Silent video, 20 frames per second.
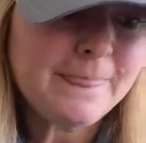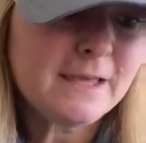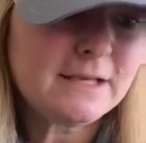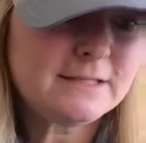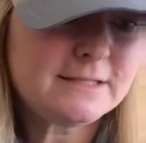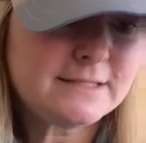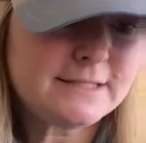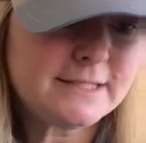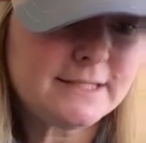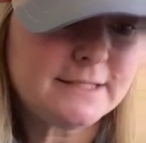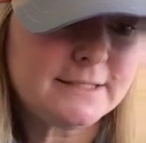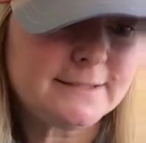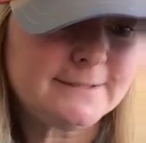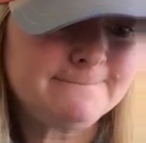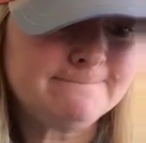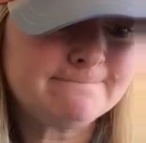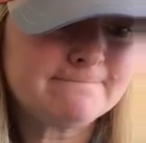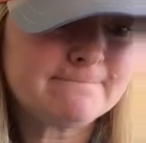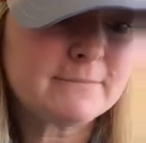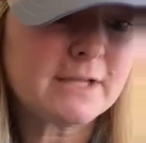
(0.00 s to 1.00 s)

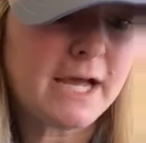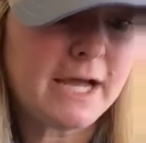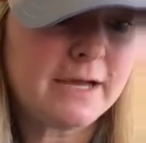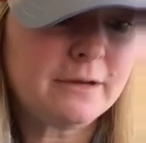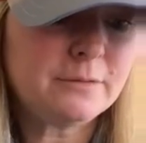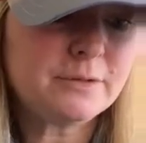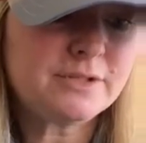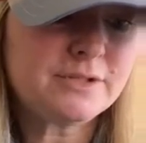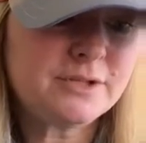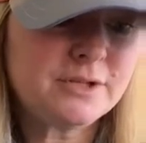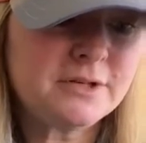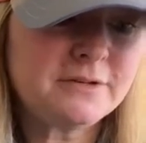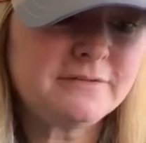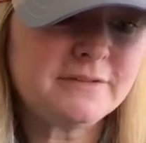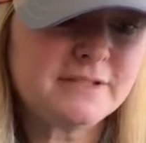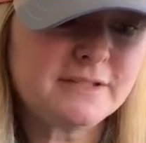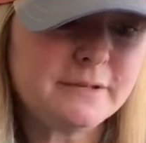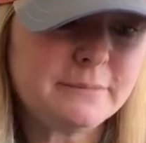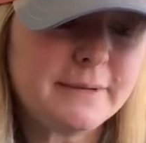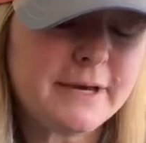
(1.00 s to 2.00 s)
Still, I was
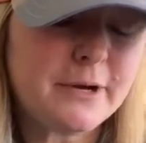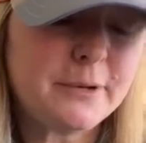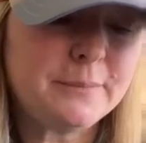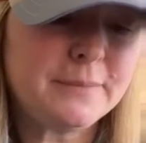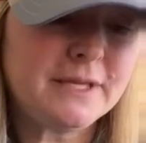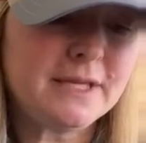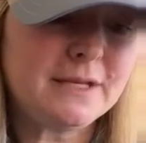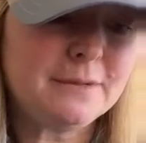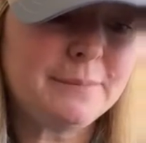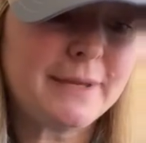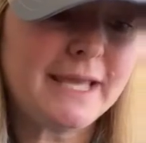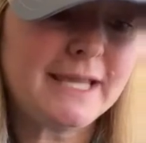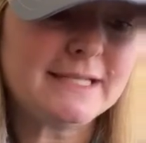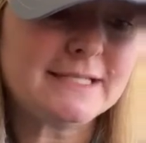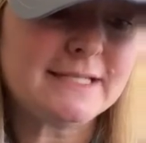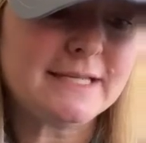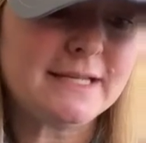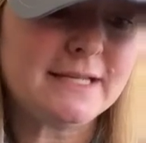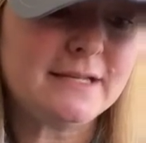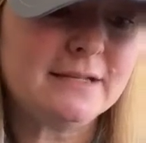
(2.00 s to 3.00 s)
nervous about being
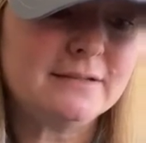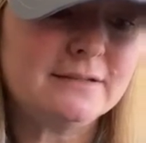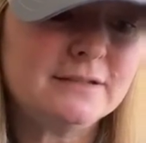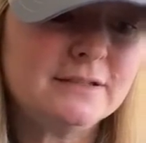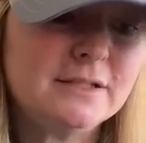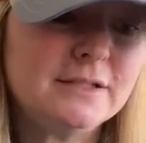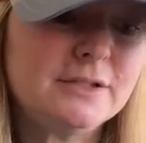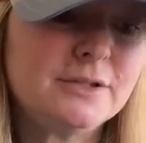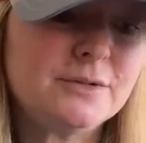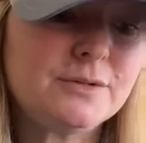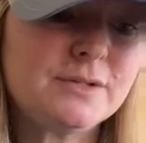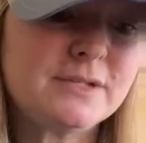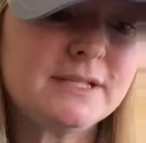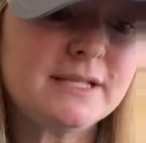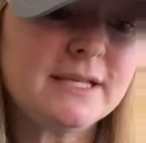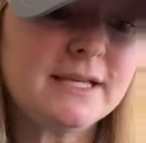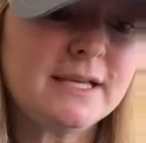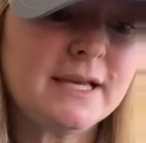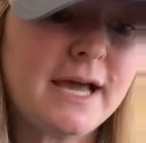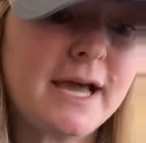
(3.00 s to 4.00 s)
painted. You
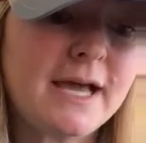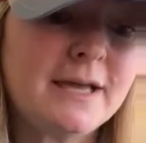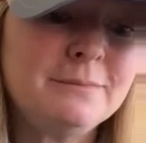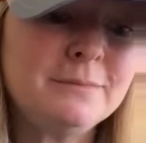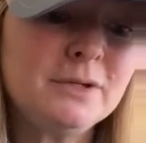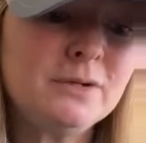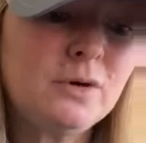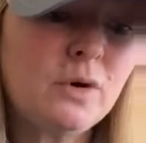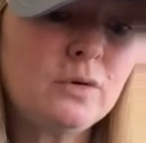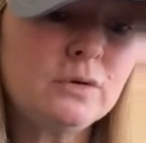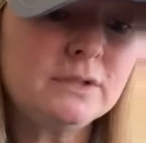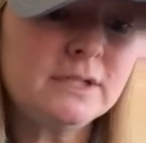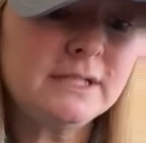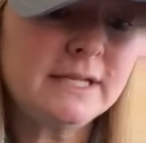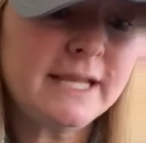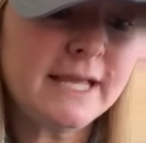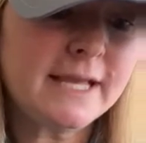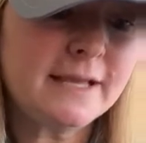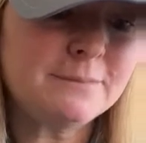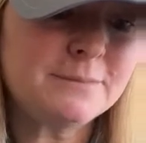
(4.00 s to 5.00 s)
see, I'm a
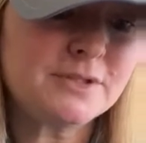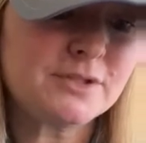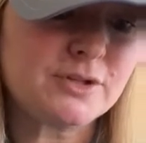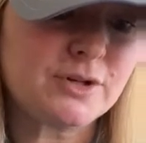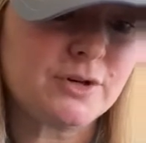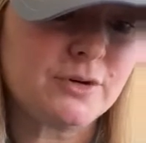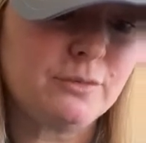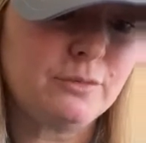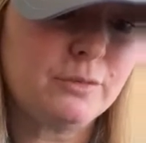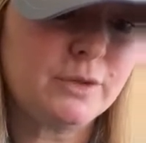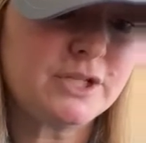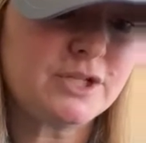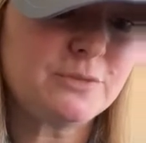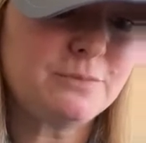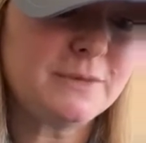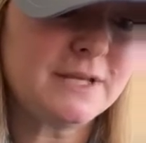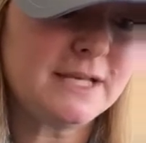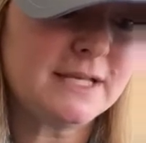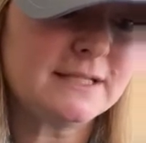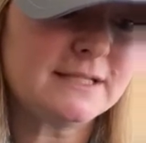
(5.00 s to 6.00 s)
golden hamster, which
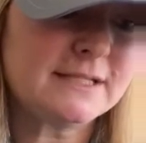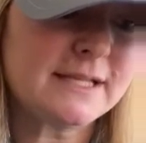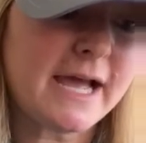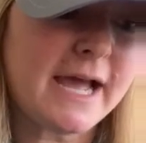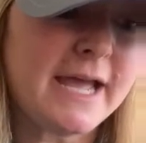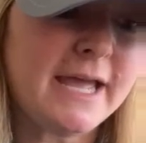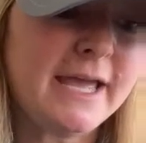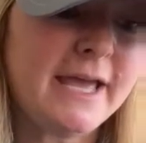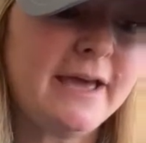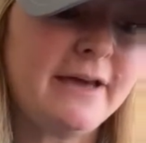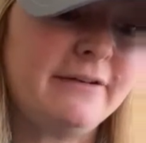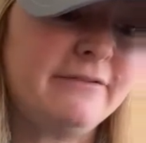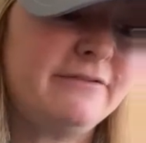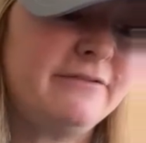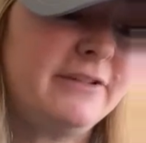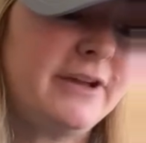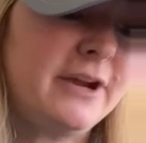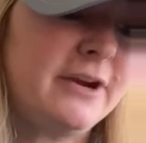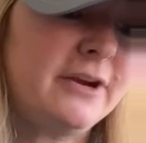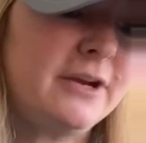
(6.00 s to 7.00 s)
means I have
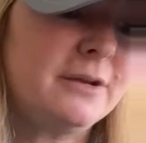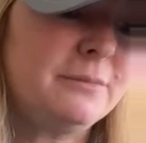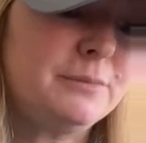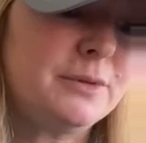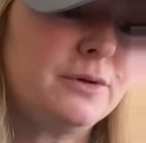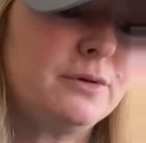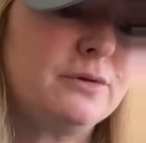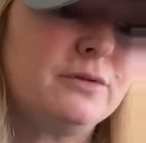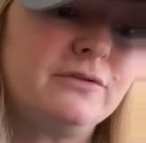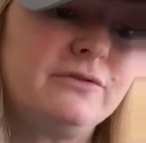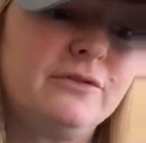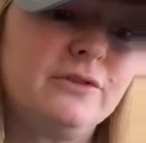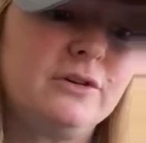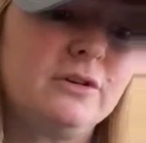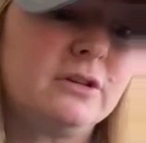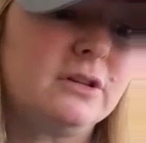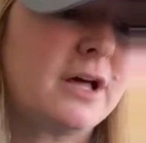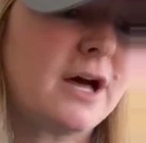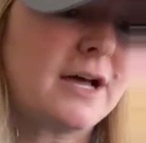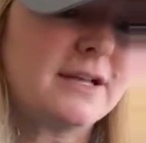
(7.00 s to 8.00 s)
very beautiful
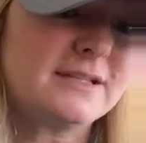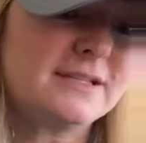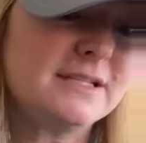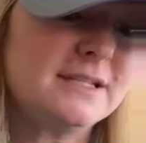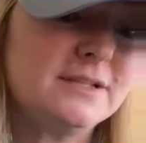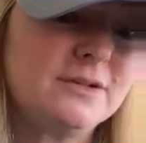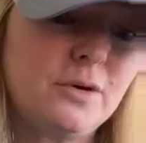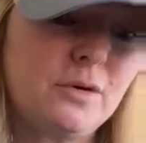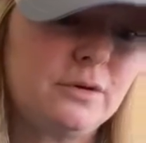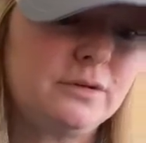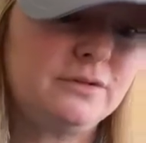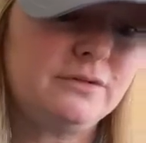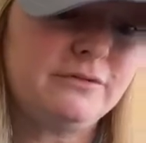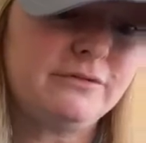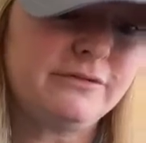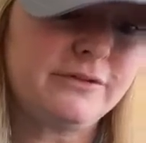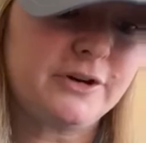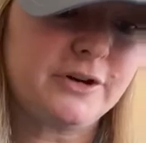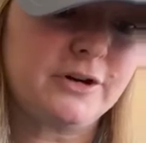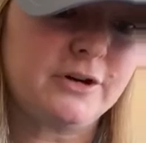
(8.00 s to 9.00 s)
glossy golden
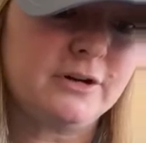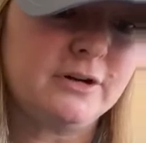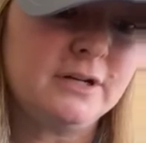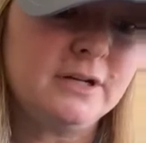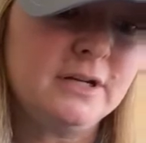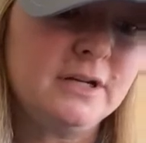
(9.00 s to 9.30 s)
fur.